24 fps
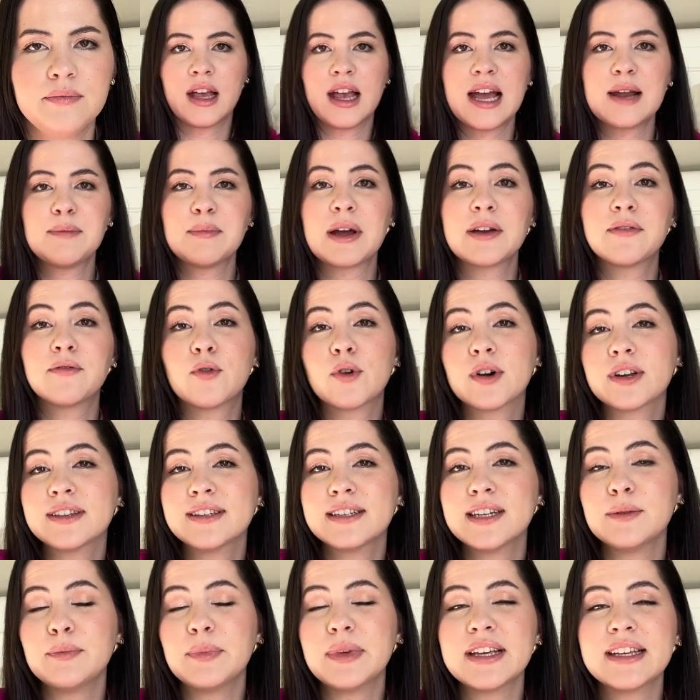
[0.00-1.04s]
And my 4th
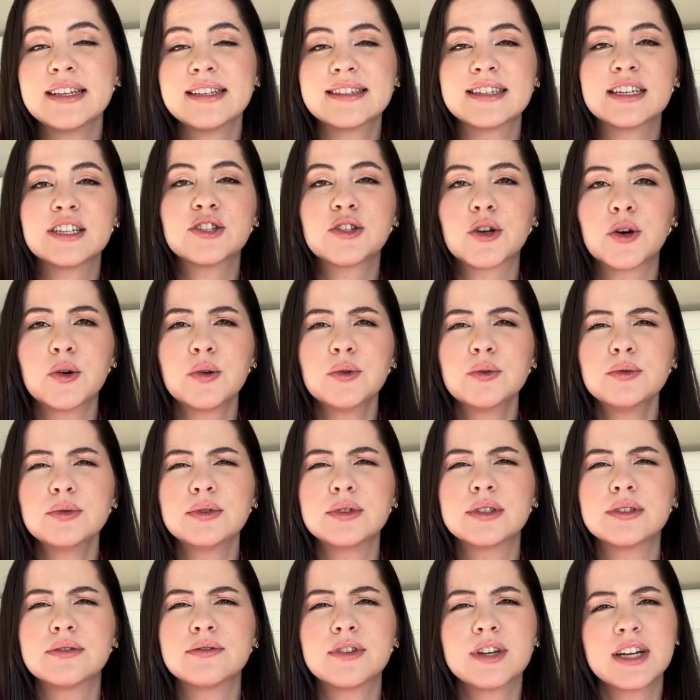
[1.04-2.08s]
tip is don't
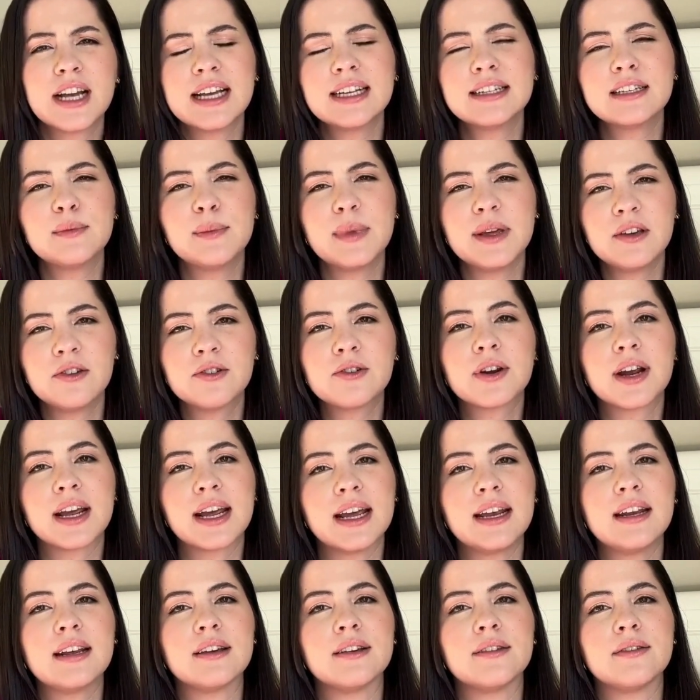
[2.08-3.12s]
forget to be
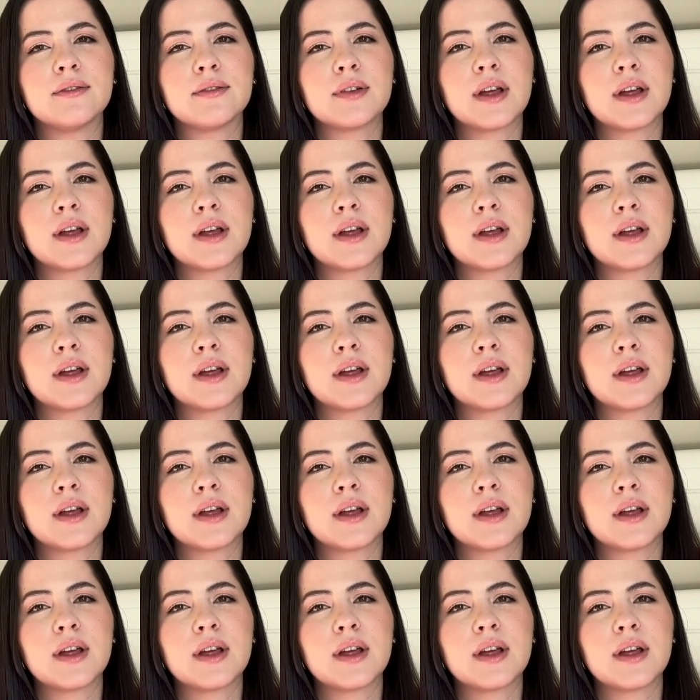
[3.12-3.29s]
creative.